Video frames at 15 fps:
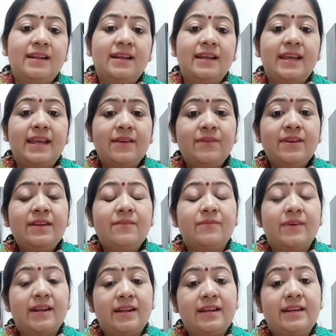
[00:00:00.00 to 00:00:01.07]
Even when
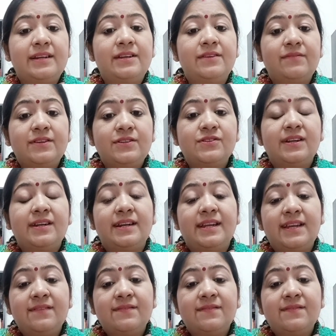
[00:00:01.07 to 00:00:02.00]
an individual leaves